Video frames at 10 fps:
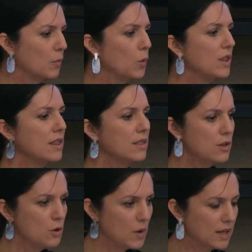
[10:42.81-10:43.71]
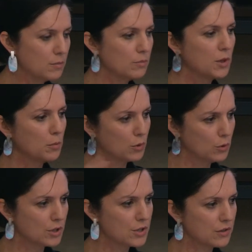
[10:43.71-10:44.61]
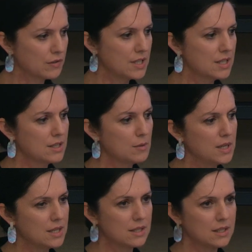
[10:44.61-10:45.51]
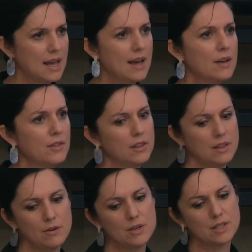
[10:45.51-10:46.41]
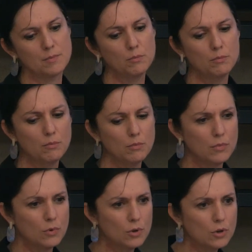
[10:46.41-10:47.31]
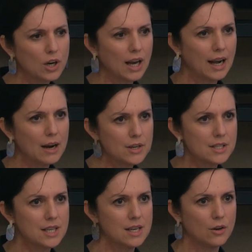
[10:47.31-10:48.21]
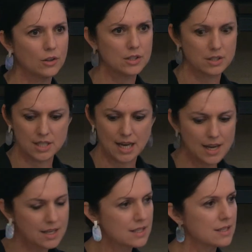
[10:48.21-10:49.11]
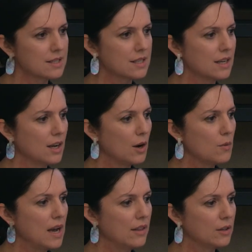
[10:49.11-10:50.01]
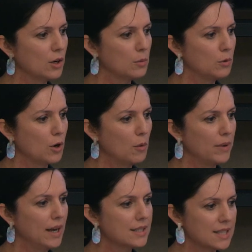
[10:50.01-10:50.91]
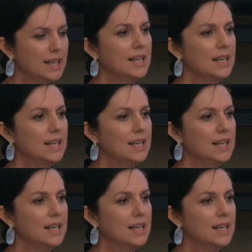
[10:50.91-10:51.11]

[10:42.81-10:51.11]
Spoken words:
within the UN, the broader sort of system, is now that there is more clarity on text around the Global Compact,